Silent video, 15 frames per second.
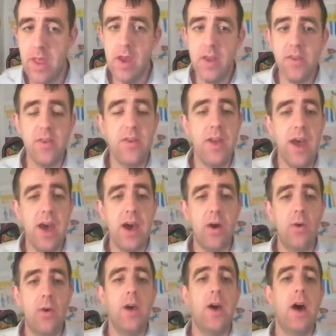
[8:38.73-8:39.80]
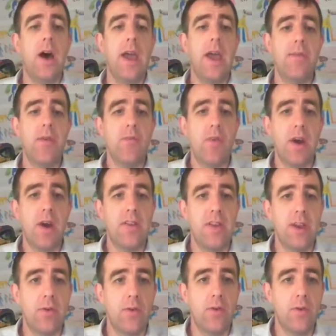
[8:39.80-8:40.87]
So now I have a
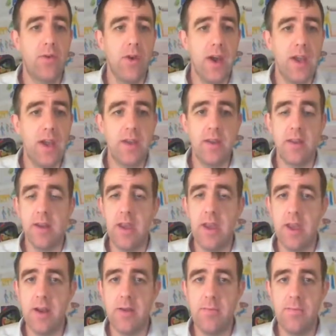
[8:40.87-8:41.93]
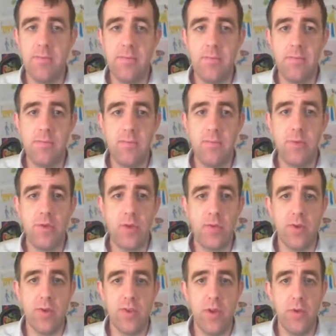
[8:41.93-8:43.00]
right-angled triangle again, with the
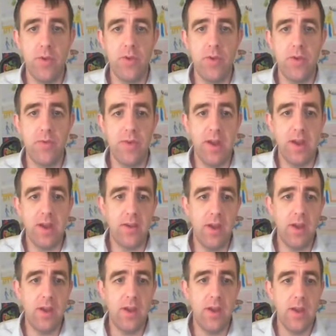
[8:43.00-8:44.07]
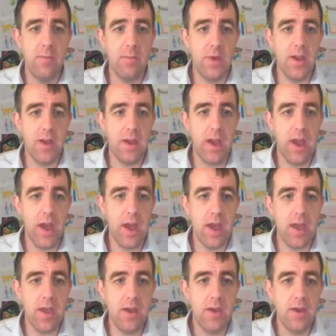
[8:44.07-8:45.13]
resultant vector being
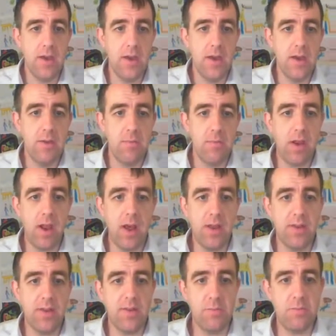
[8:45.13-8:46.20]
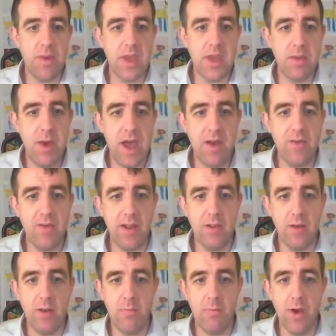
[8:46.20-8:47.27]
A plus B parallel
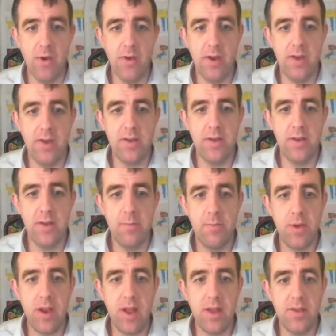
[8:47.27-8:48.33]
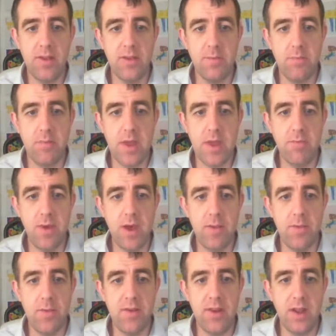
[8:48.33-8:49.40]
component plus B
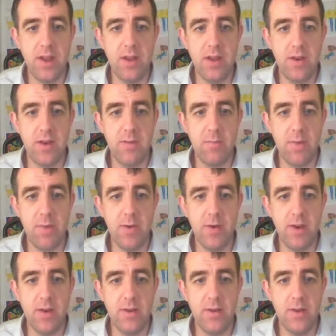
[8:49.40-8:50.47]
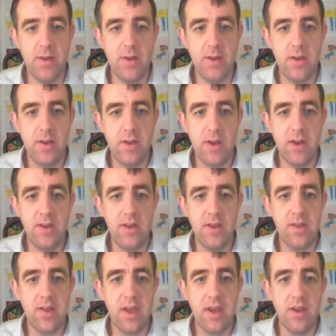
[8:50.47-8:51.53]
perpendicular component. And it's
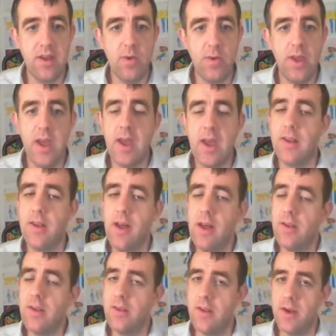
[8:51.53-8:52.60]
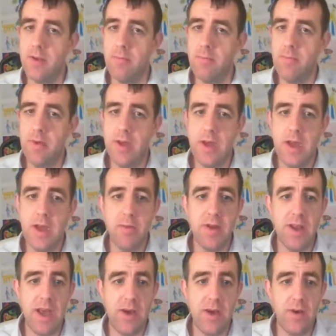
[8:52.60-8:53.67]
exactly what we had last time. But
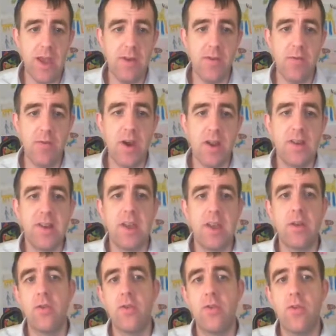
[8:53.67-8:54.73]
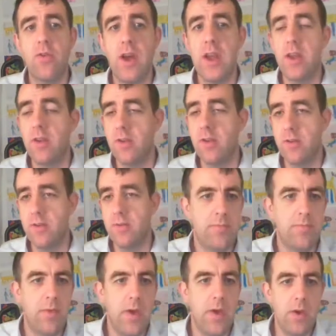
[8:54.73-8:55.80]
now I have a right-angled triangle,
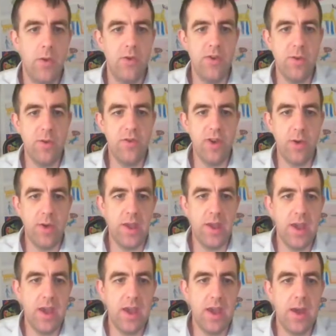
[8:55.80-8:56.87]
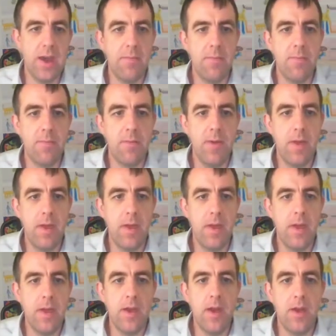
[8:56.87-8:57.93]
which I'm showing here.
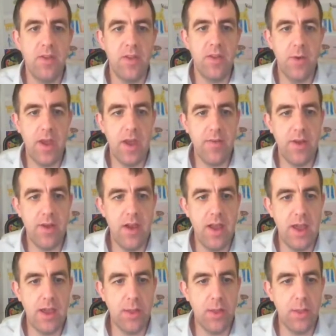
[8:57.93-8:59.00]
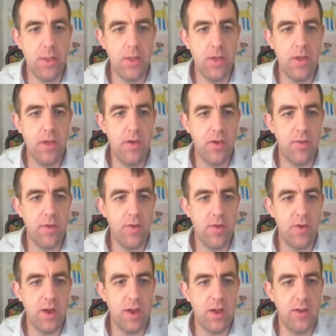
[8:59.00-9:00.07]
And so we have a length of the
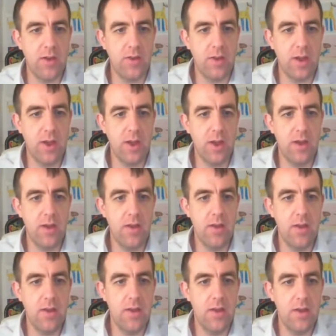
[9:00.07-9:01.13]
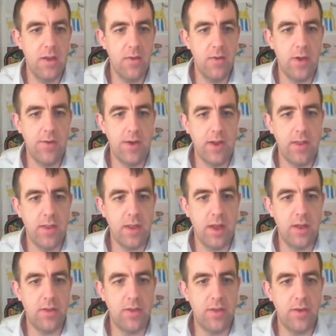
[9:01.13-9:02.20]
triangle here, we have another
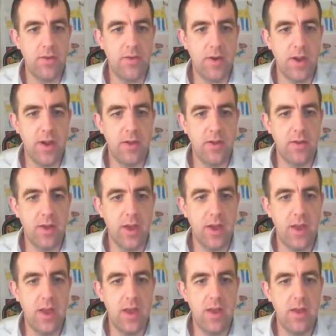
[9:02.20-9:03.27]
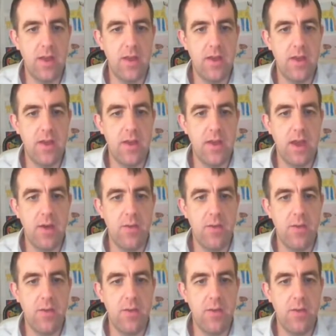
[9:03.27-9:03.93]
length of the triangle here, and